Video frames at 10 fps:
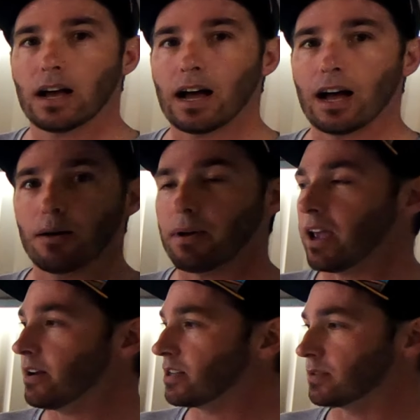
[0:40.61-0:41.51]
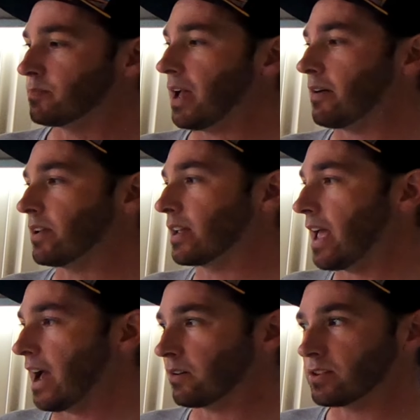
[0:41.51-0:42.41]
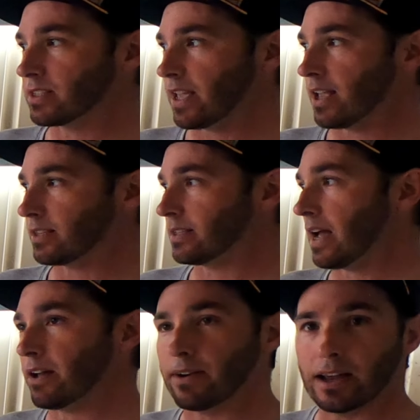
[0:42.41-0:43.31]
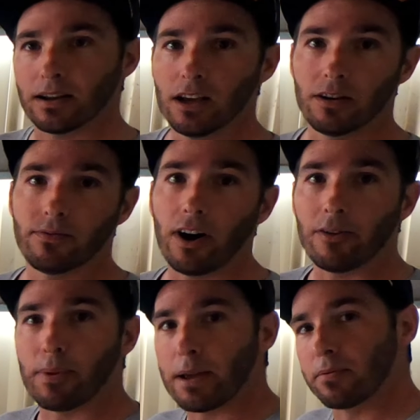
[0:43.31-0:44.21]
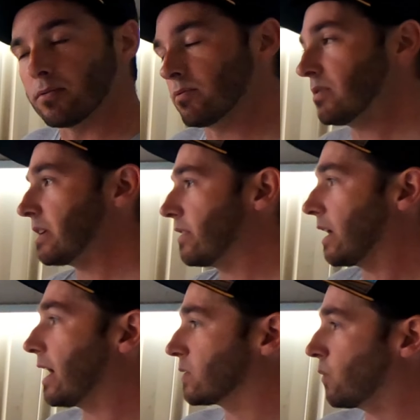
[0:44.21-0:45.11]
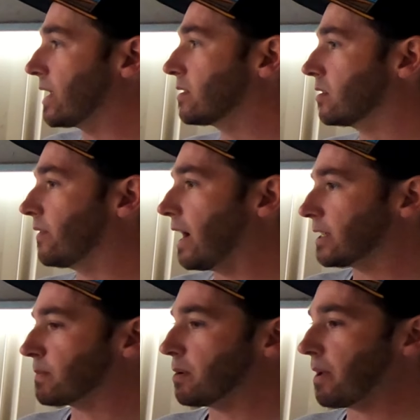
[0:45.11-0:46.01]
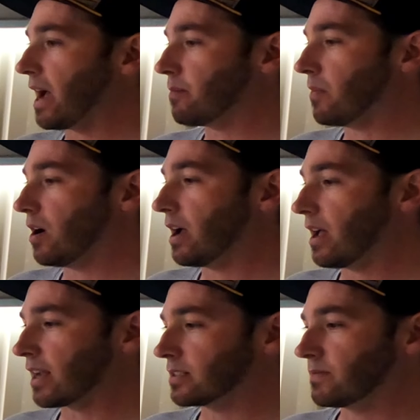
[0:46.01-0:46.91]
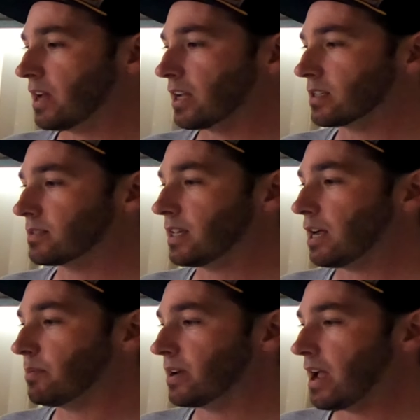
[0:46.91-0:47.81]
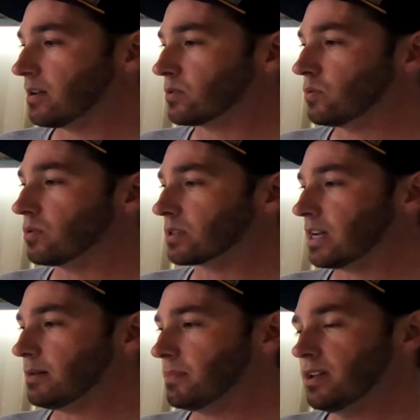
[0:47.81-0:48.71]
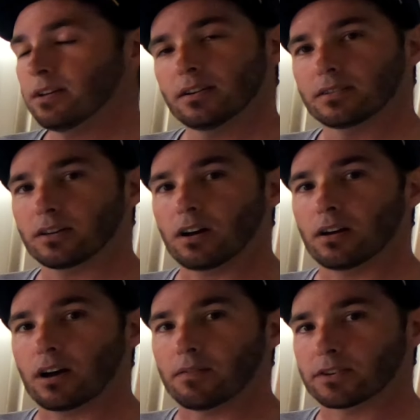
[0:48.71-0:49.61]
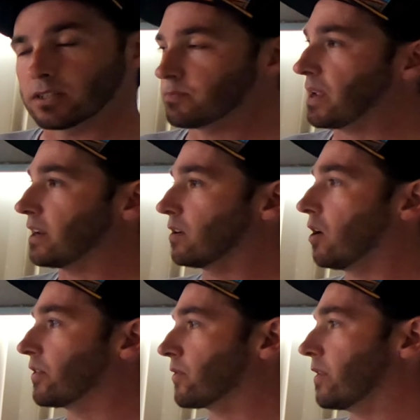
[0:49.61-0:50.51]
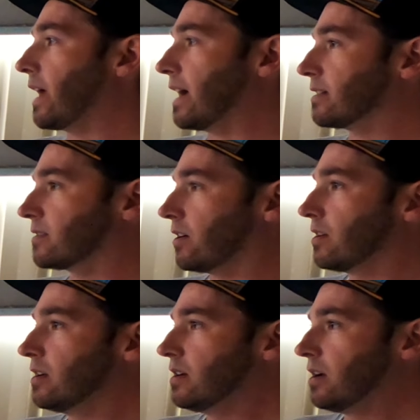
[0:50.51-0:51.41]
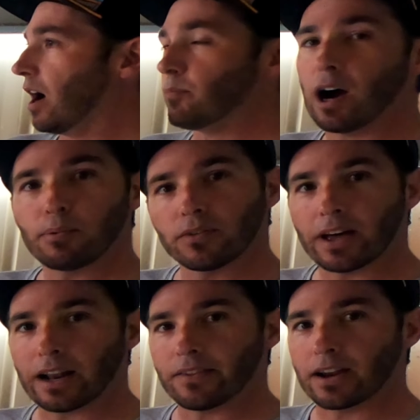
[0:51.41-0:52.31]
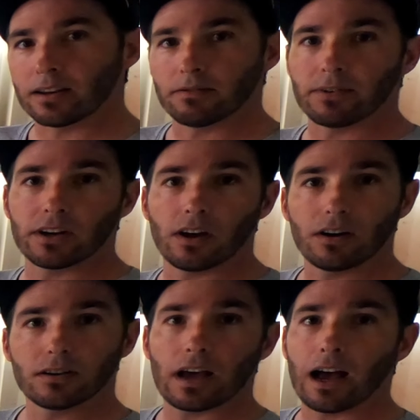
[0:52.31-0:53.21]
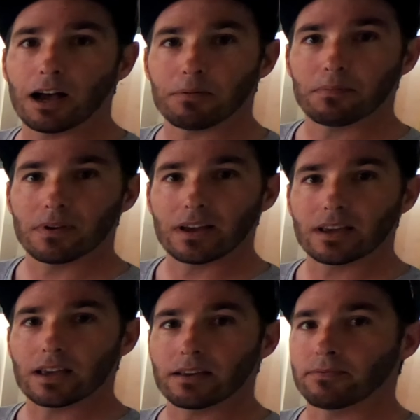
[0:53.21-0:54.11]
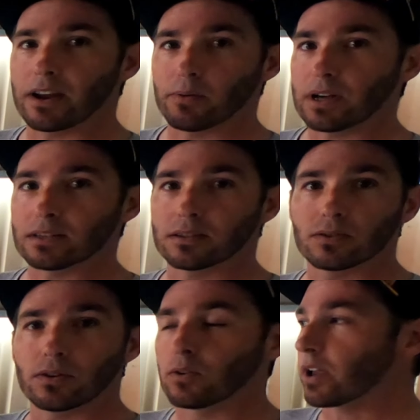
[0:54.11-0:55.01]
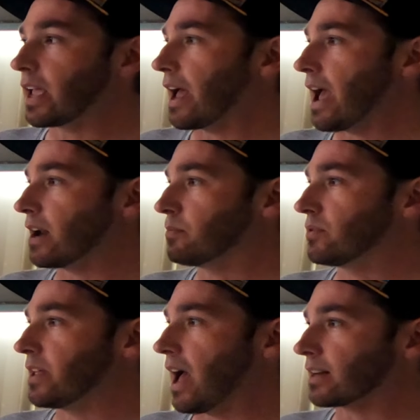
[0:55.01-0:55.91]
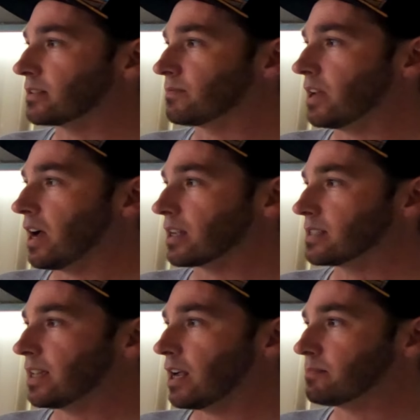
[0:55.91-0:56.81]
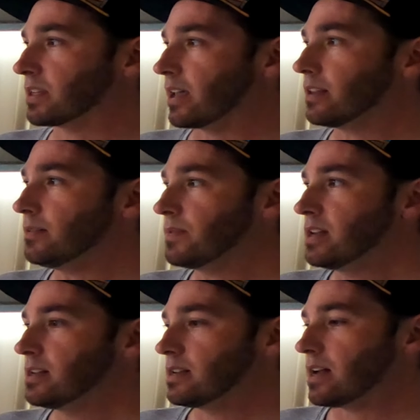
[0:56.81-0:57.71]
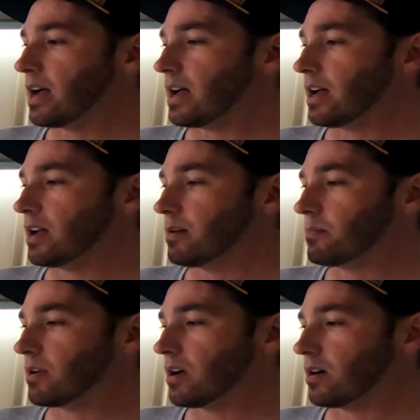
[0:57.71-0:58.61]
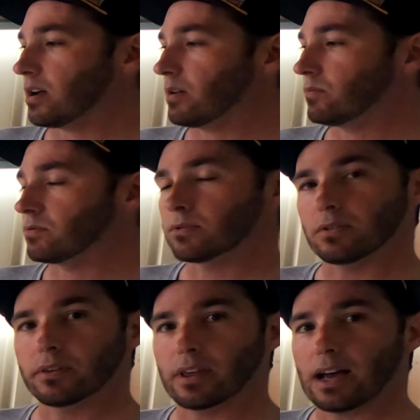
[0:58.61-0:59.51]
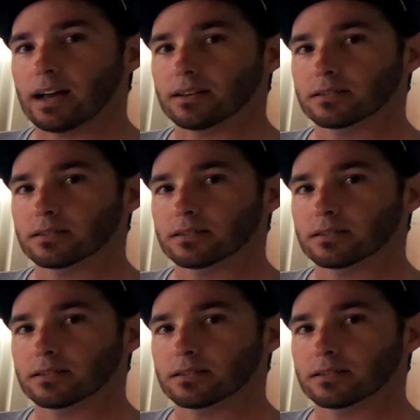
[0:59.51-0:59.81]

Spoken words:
And just having it out on the stand today, I've had 5 people in the last week sort of ask me about my active target setup and how it's all hooked up. So I've just been going through that. So I might put that at the end of the video. If anyone's sort of looking at how to put their active target setup together, I will do that.